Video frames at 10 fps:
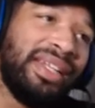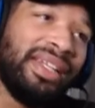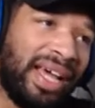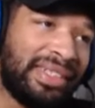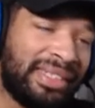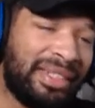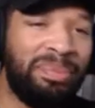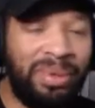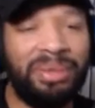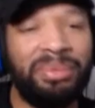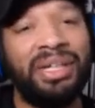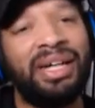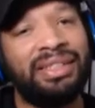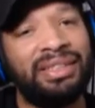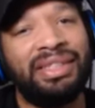At some point, we gotta
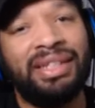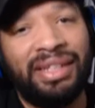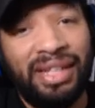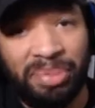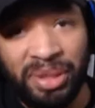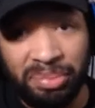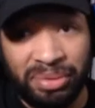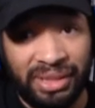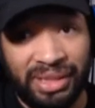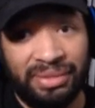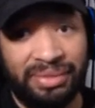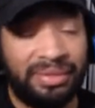say, let people live.